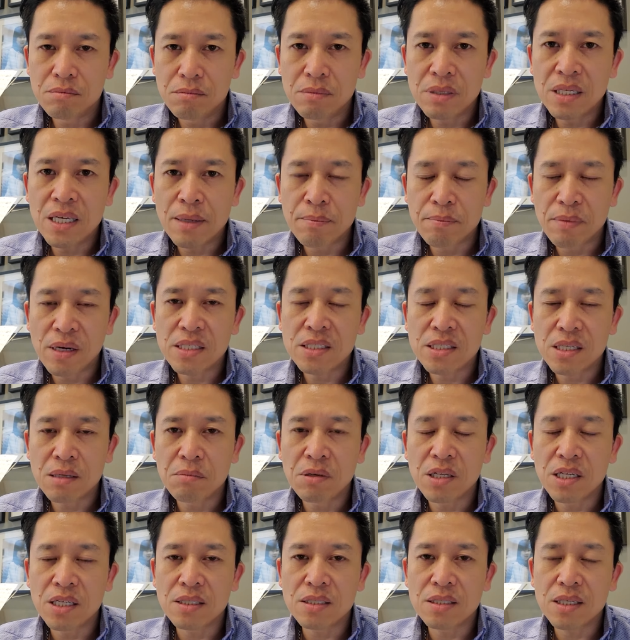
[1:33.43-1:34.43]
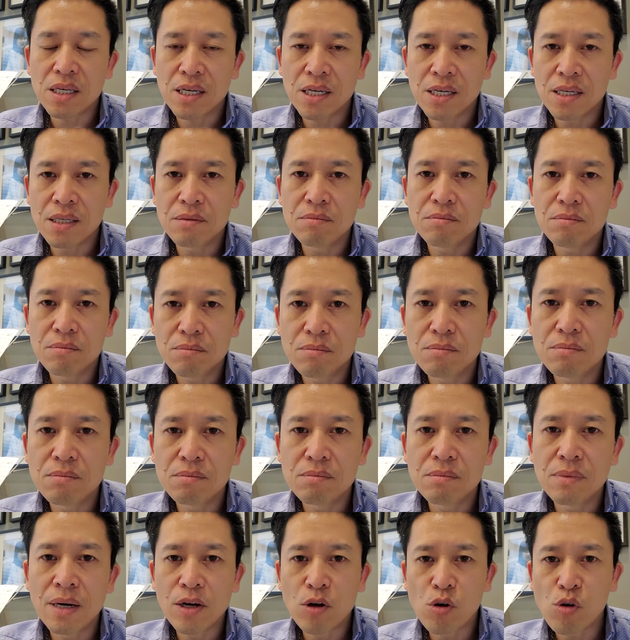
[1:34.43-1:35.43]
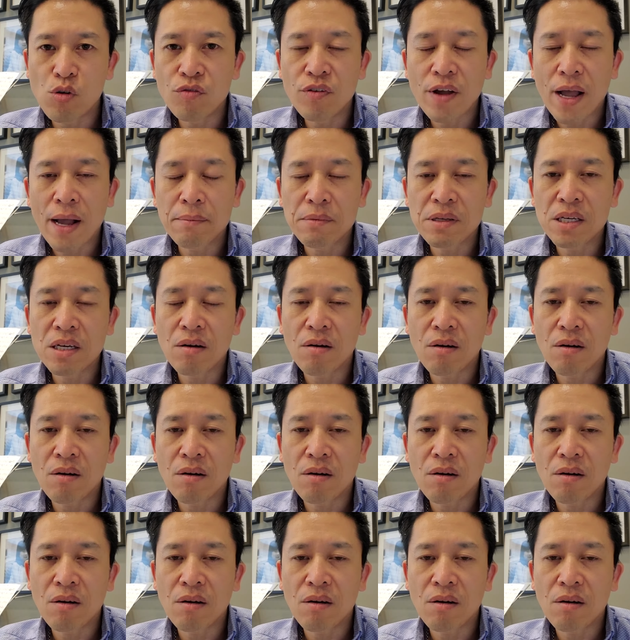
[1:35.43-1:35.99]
me and my siblings and my whole family,